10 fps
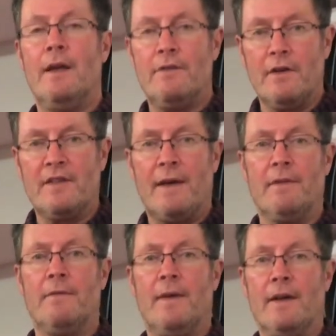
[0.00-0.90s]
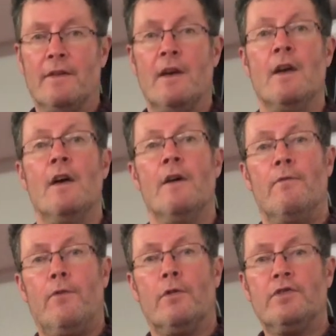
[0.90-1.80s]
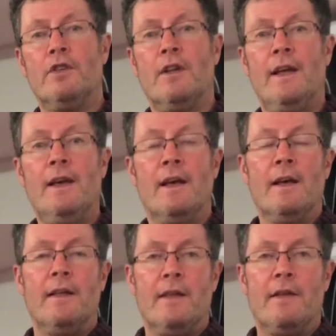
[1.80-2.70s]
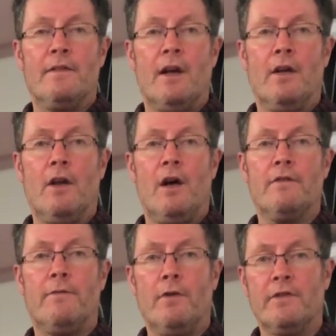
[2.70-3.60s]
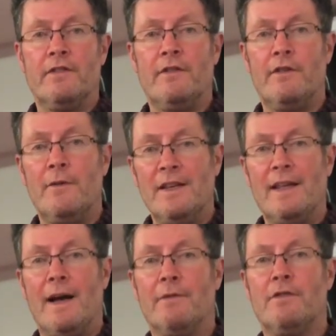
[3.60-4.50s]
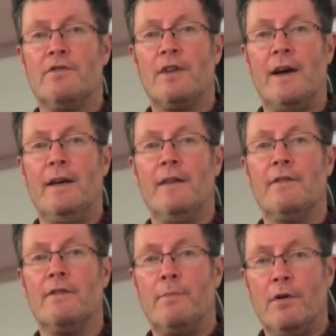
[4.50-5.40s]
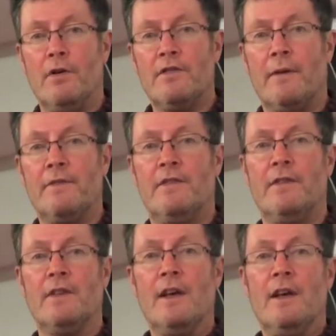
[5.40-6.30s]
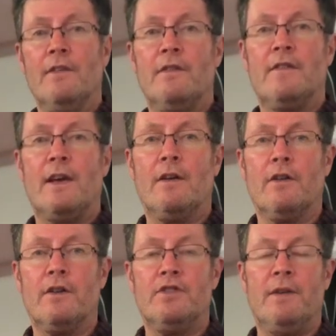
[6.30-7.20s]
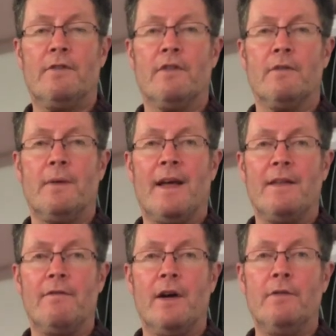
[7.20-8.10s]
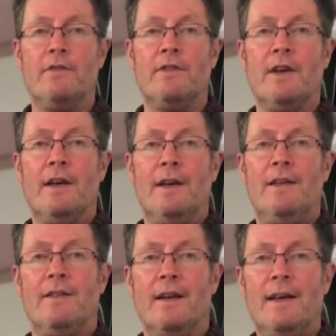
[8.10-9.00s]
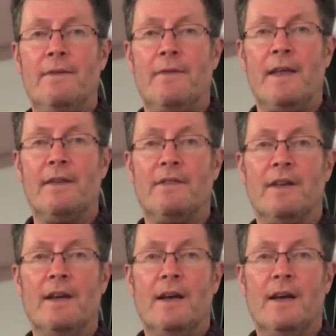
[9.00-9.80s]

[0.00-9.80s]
It does have an effect. Fortunately, there's a lot forces are doing now to try and support officers. So take a look at Chief Constable Andy Rhodes. He's the lead for this